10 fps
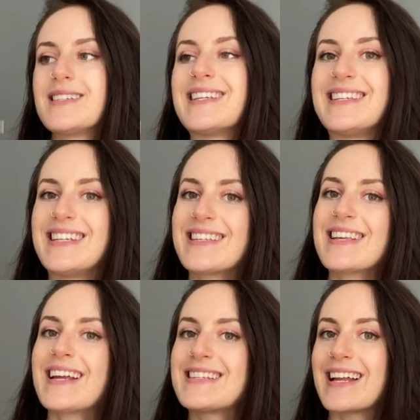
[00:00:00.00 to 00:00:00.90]
to
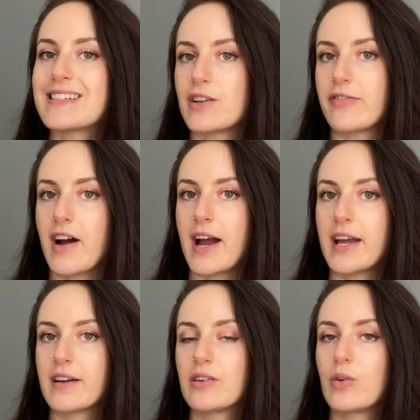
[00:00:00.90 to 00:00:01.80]

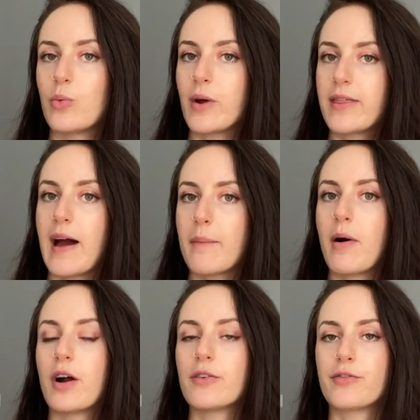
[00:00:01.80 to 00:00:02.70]
disidentify with that
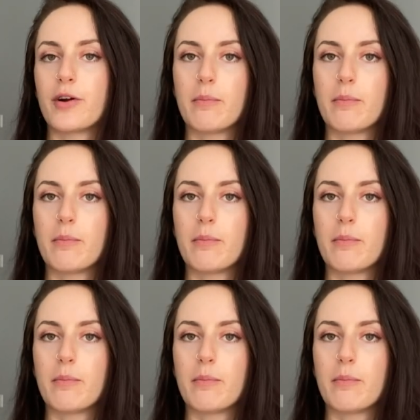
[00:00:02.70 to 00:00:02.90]
part for